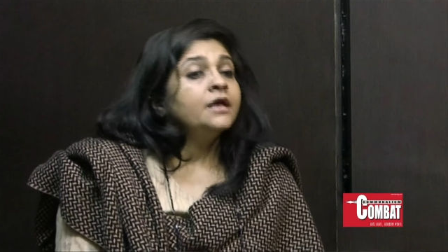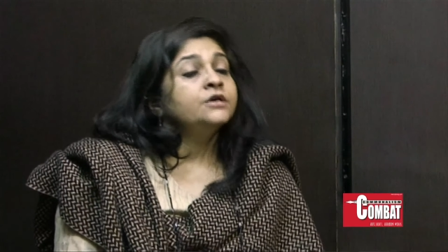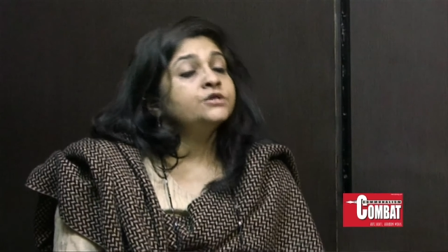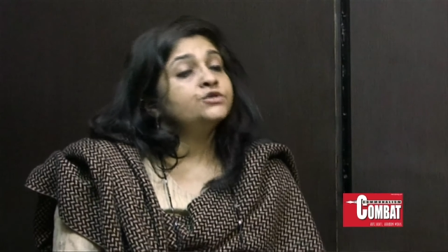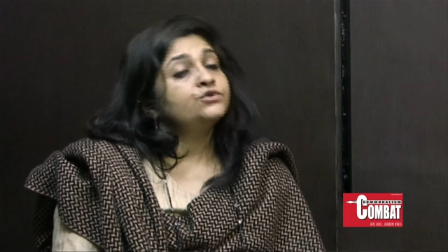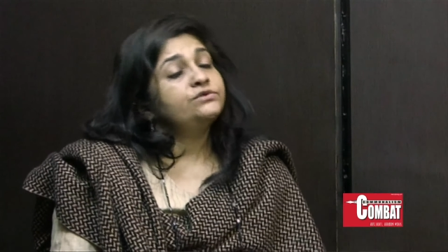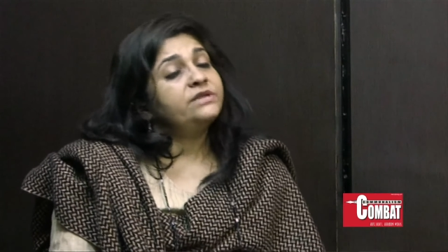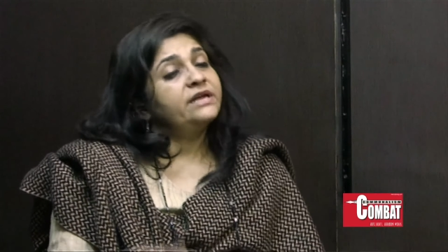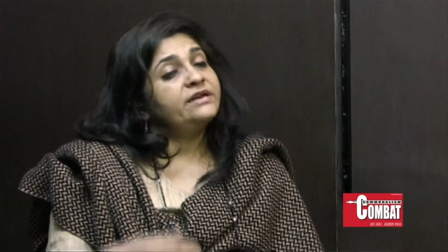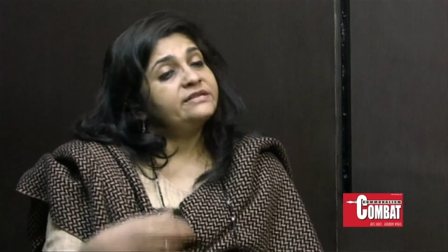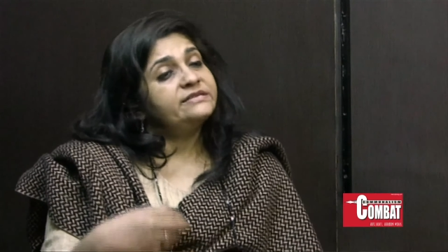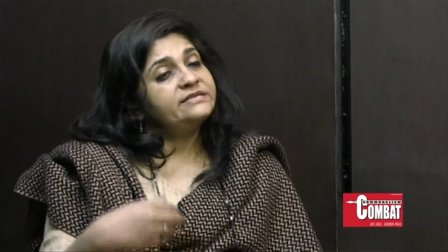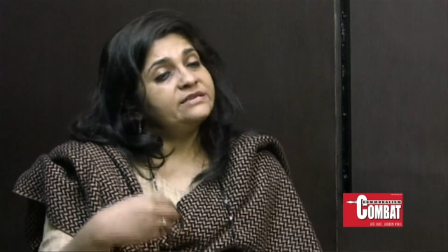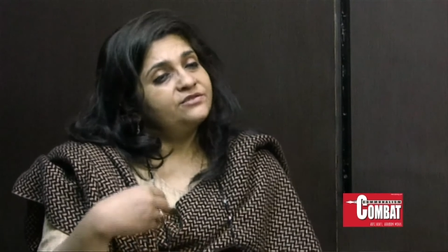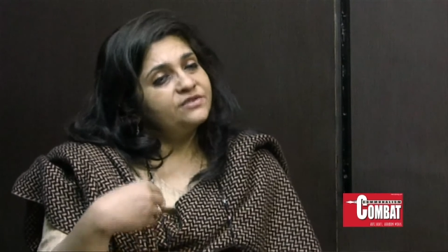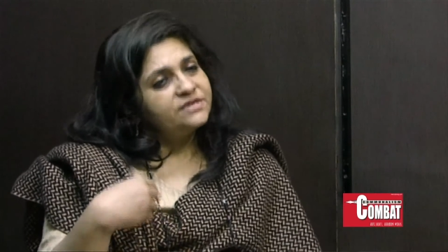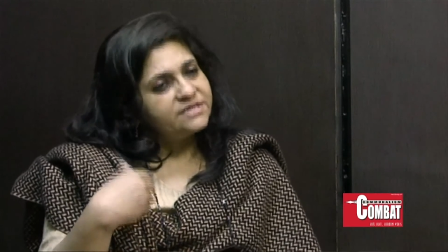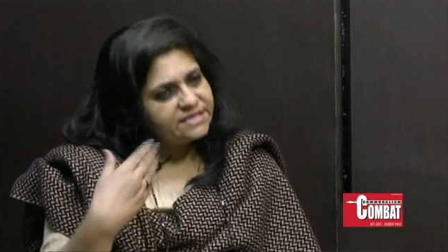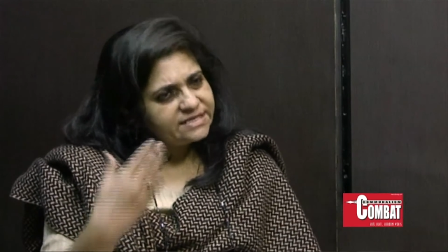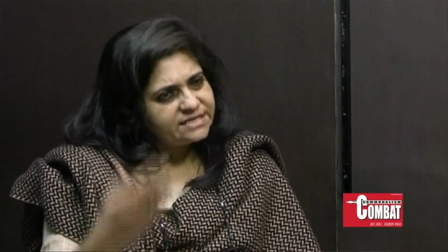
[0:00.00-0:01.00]
So there is a
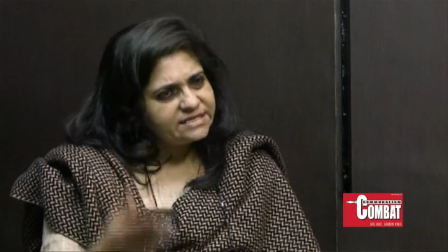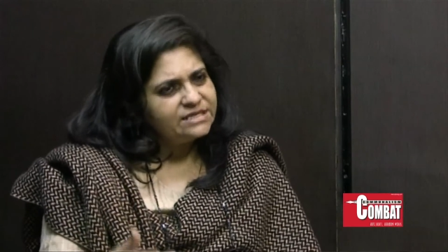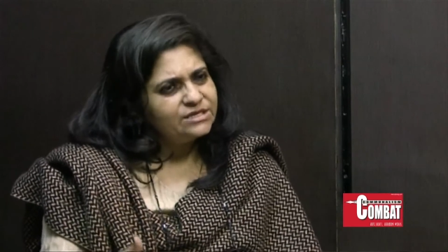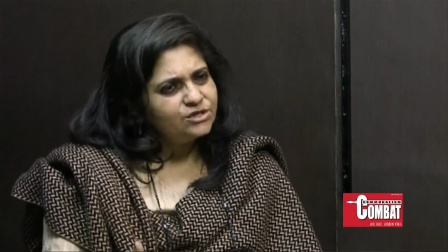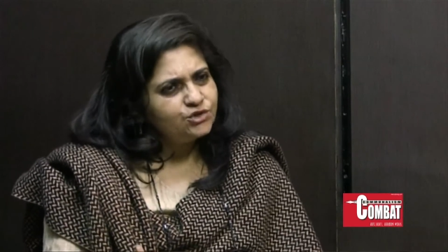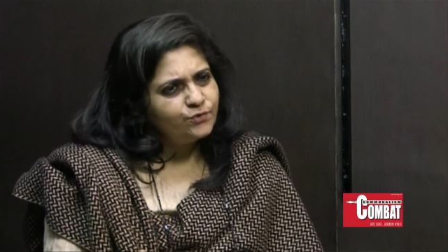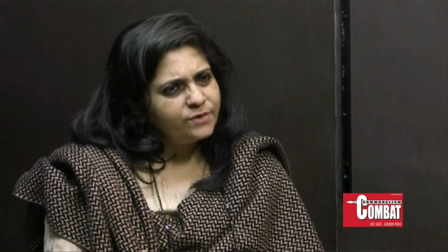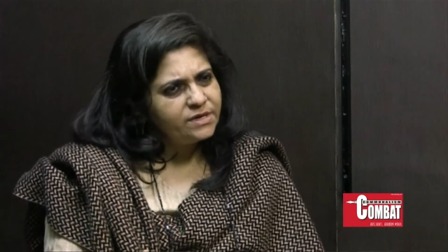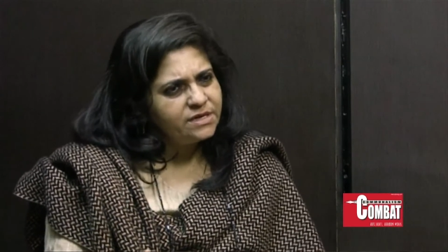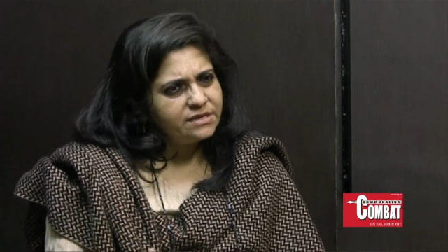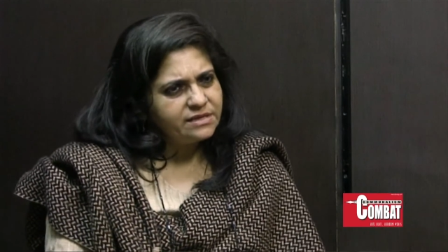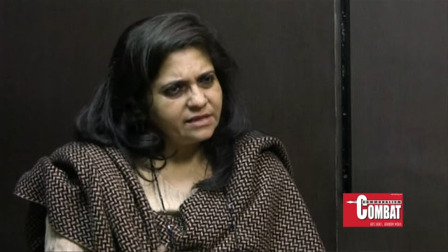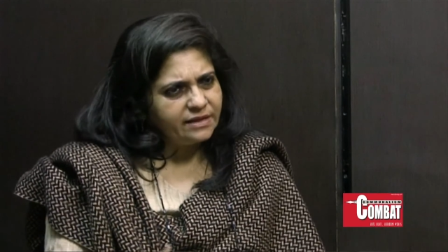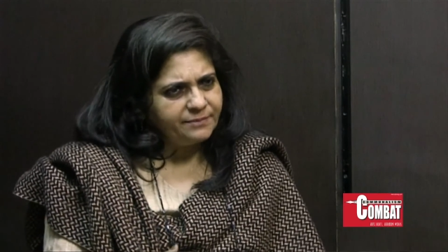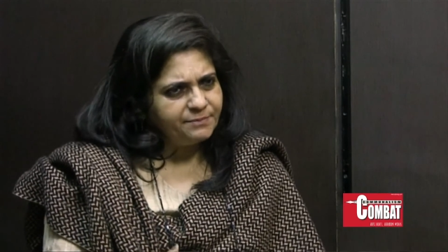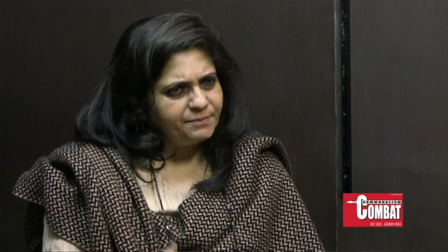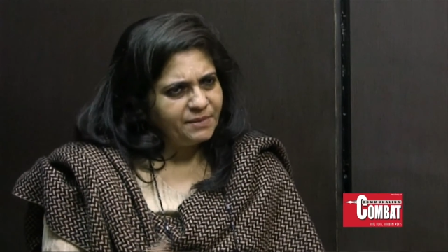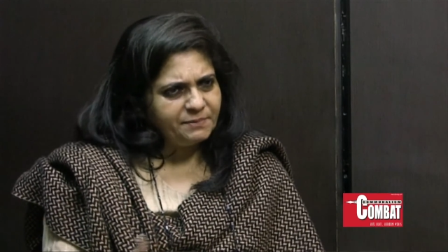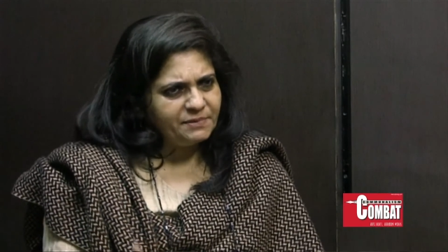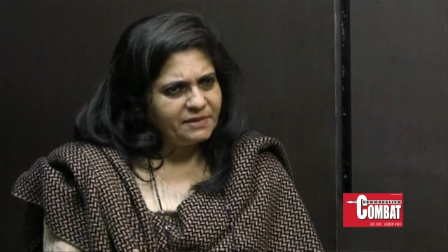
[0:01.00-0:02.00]
resistance to
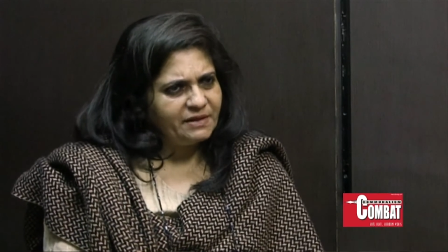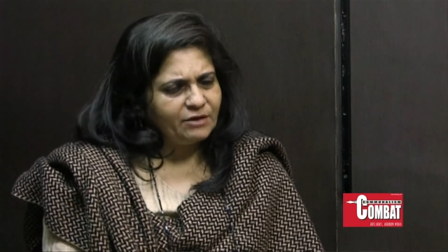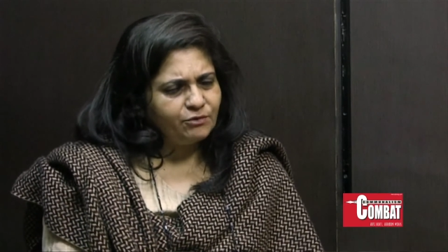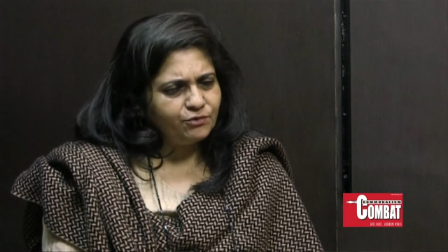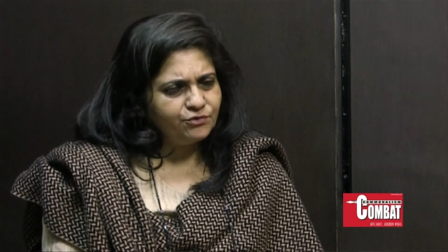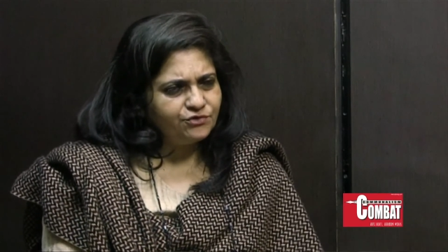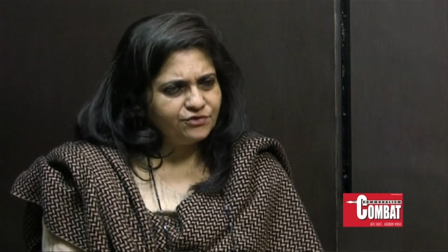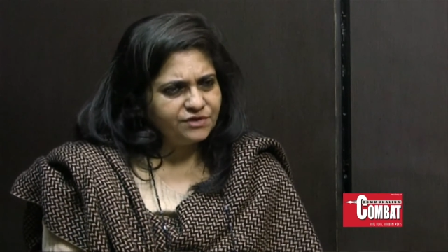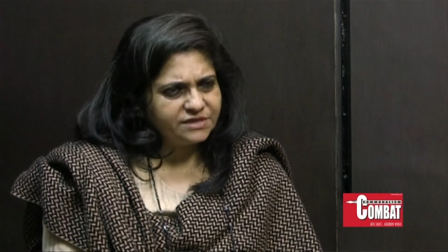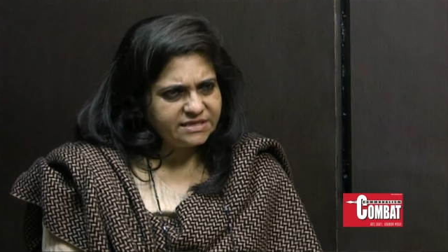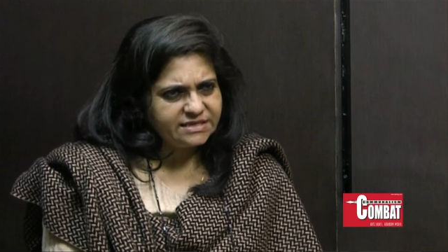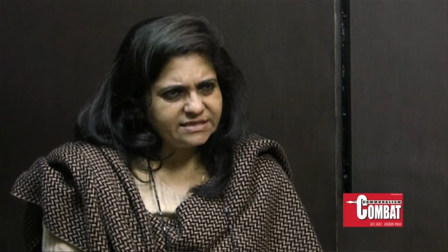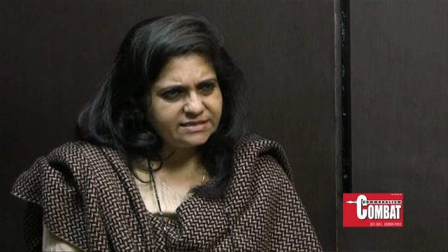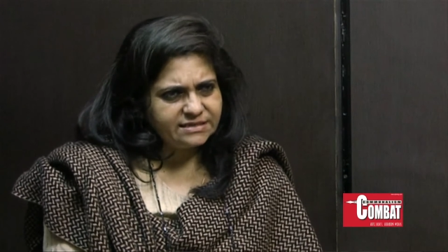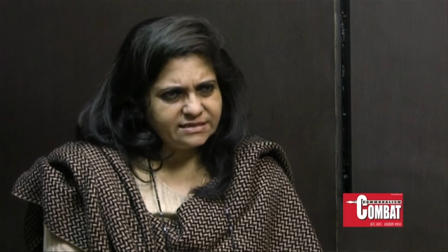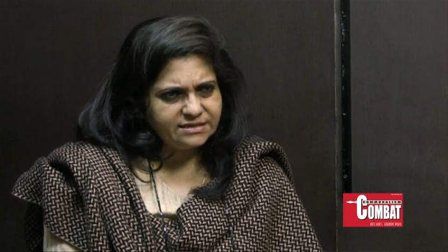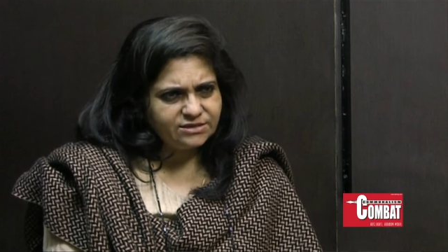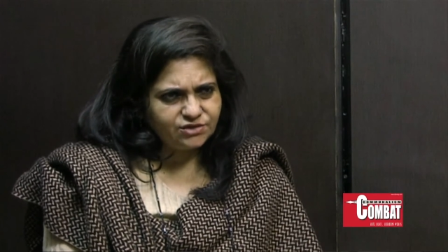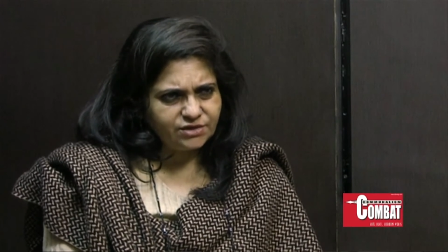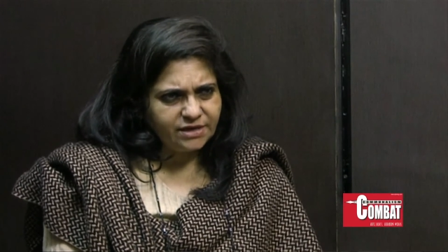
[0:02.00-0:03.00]
it? People are going to resist
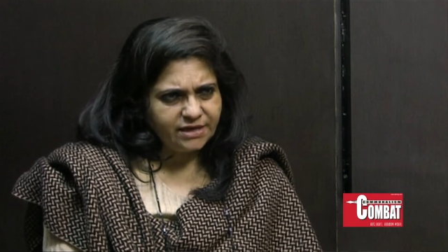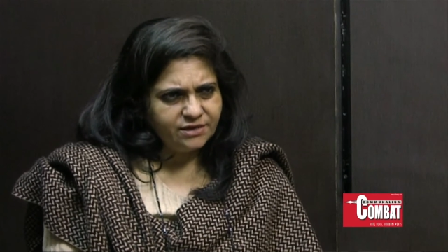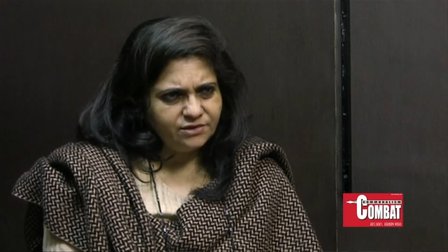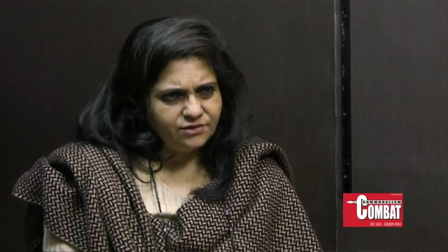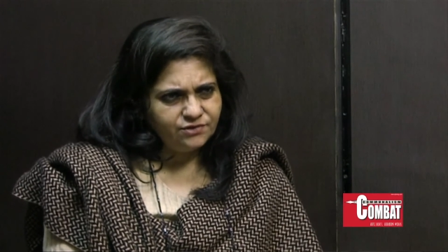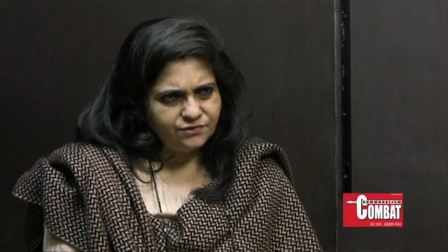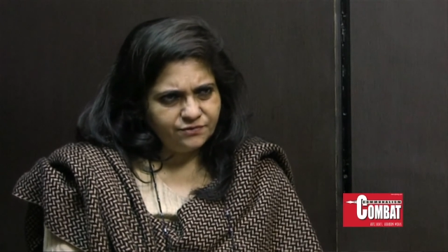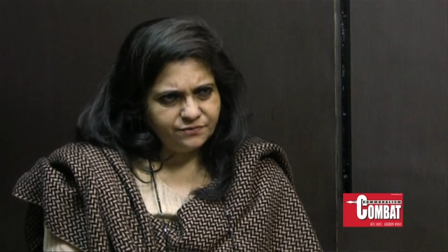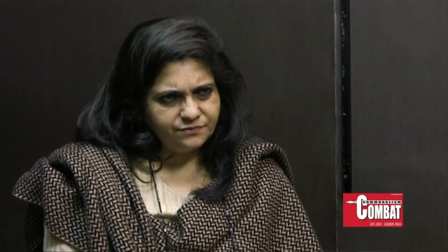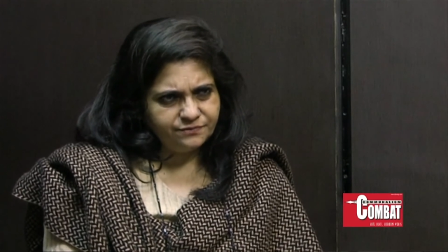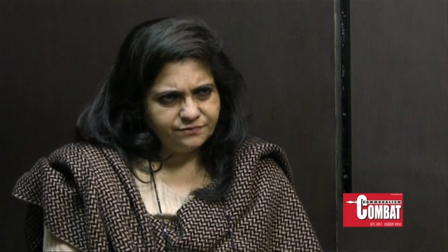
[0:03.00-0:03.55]
this change?